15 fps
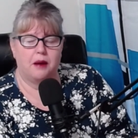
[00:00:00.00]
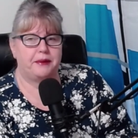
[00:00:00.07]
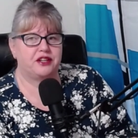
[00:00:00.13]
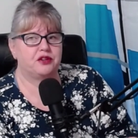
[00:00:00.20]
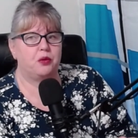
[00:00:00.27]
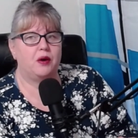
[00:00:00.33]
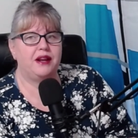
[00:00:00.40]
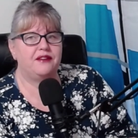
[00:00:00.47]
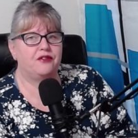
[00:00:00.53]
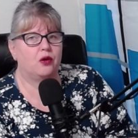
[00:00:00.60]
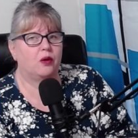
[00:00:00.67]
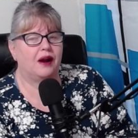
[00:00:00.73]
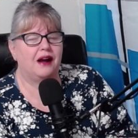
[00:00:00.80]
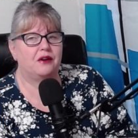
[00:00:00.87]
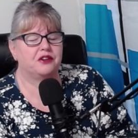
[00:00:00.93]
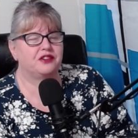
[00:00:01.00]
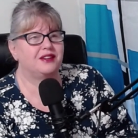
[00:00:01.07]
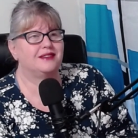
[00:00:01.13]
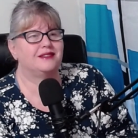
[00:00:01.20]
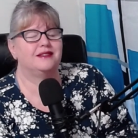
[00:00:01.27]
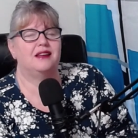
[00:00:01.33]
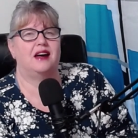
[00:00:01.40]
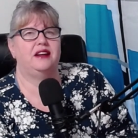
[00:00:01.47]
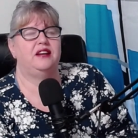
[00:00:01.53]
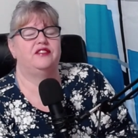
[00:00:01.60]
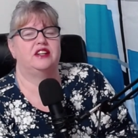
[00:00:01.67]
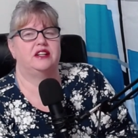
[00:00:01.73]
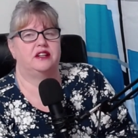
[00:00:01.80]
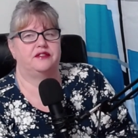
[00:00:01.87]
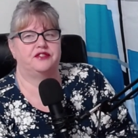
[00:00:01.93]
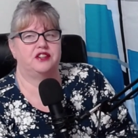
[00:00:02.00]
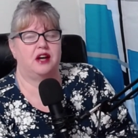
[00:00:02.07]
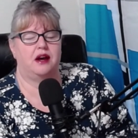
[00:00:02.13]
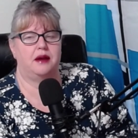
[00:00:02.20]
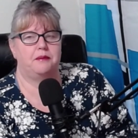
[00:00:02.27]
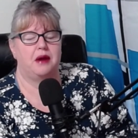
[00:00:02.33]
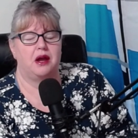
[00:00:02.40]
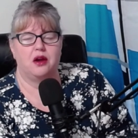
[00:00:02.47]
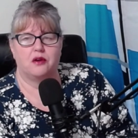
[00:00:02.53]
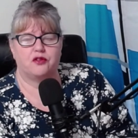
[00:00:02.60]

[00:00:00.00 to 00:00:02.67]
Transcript: But 24 hours is not even enough time